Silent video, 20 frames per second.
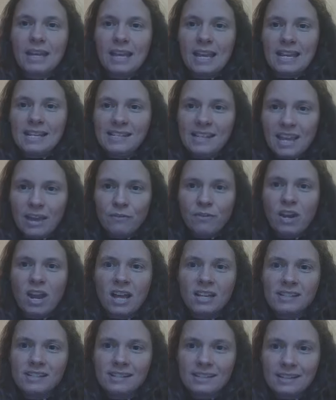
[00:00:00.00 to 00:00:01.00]
He's given
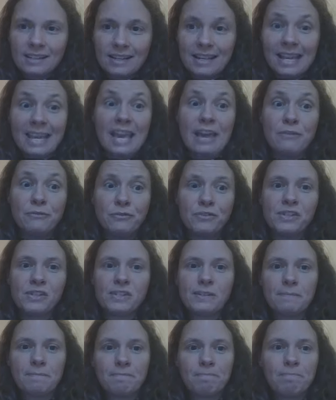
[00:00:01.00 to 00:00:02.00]
us gifts.